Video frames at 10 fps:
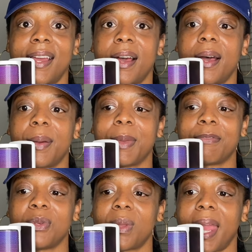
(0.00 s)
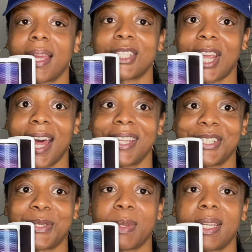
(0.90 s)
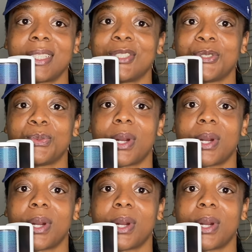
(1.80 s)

um, if you like a challenge because you